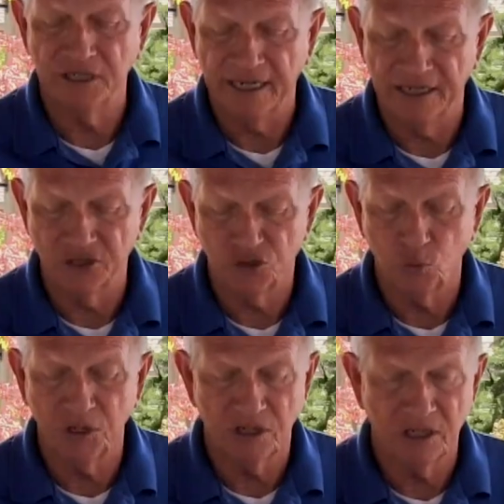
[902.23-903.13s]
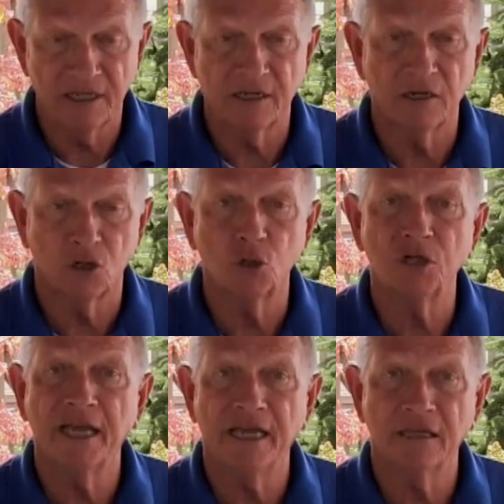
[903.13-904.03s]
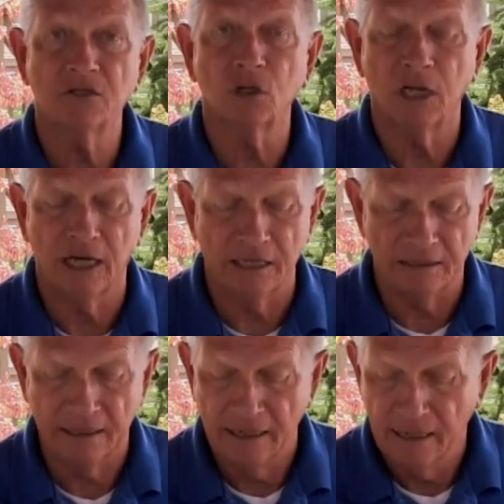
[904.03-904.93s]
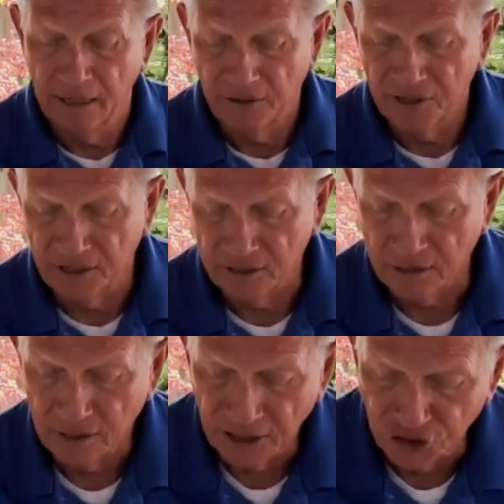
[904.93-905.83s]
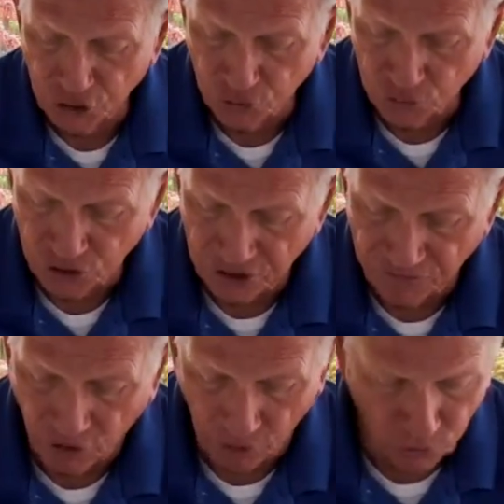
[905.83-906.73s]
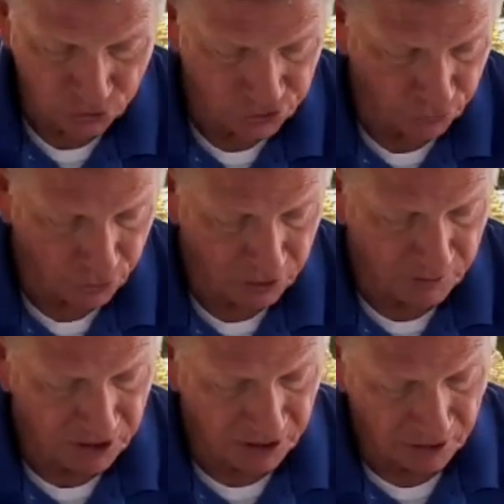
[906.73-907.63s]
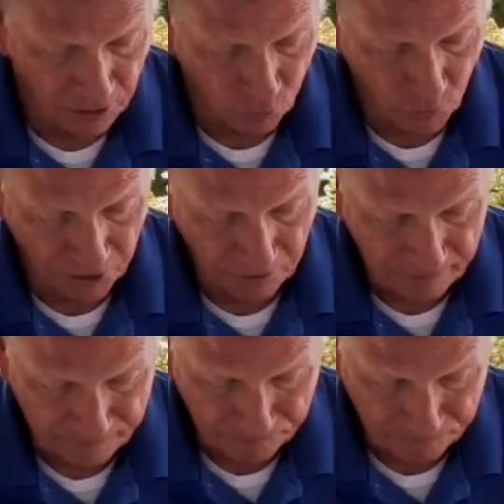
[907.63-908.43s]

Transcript: days, we can get a good handle on the issues that farmers are going to be dealing with.